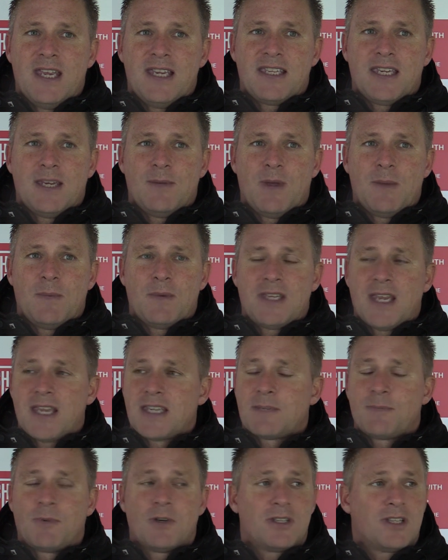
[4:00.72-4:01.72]
easy. We were
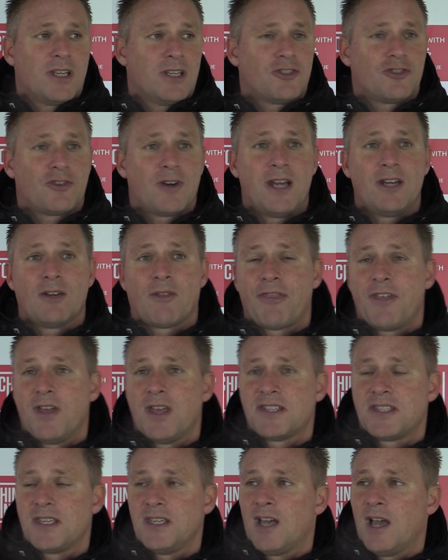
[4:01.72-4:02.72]
desperate to train on
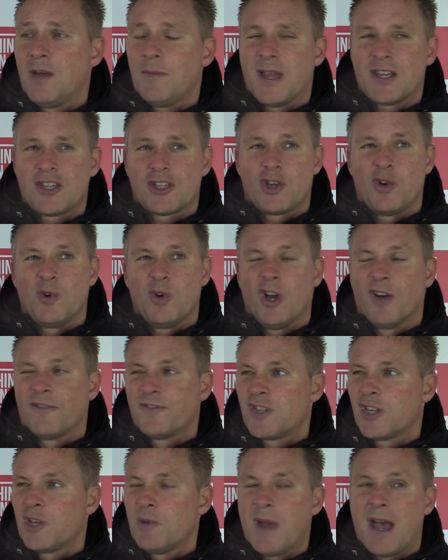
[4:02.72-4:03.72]
Thursday night. We had to call it
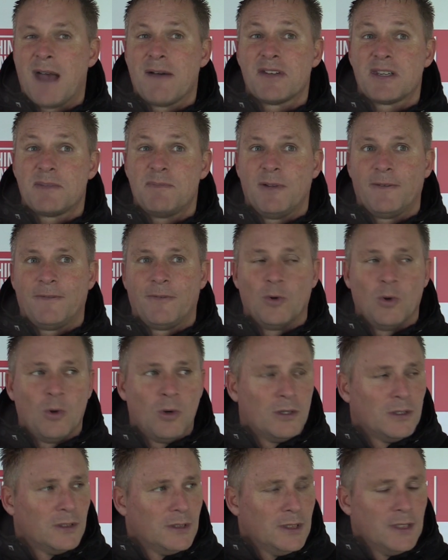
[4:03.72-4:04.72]
off 2 hours
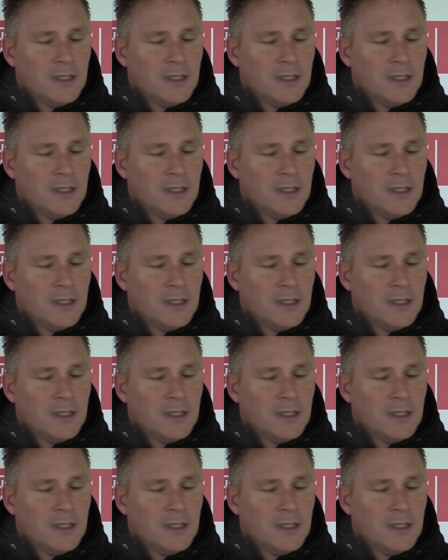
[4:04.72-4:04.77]
before,